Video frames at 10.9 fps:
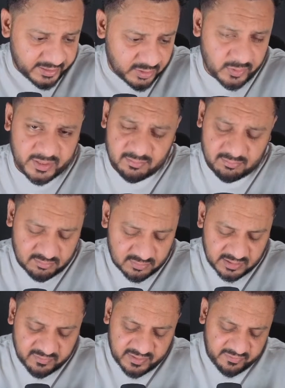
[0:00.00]
You can
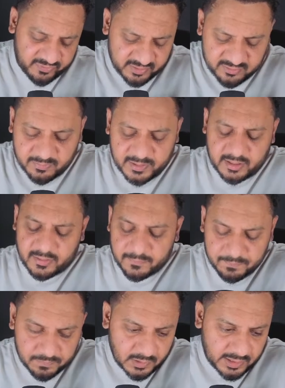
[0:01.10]
give a reference, but
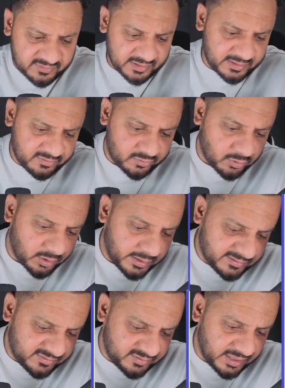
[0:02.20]
it's not
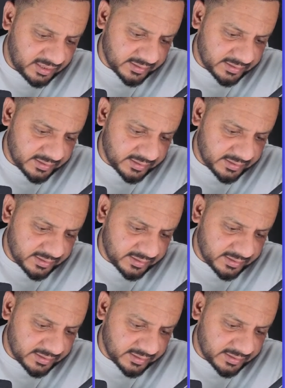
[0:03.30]
necessary that